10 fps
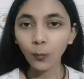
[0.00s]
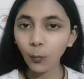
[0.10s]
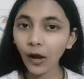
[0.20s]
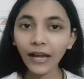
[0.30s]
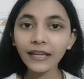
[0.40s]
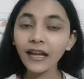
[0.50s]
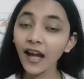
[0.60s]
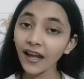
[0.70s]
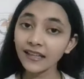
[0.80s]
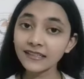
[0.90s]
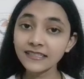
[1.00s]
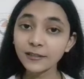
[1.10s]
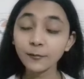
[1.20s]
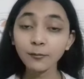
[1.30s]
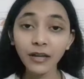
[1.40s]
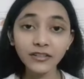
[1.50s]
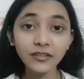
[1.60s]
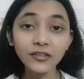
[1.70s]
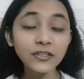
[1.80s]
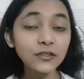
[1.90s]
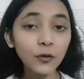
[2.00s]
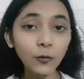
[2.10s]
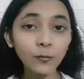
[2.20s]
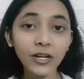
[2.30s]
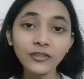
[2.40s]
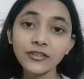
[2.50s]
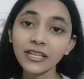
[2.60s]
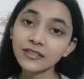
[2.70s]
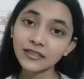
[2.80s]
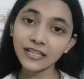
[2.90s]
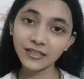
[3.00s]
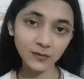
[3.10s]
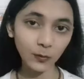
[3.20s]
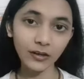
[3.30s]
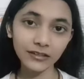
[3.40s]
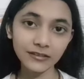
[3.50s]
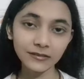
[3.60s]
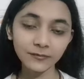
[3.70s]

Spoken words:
why IELTS matters so much in today's world.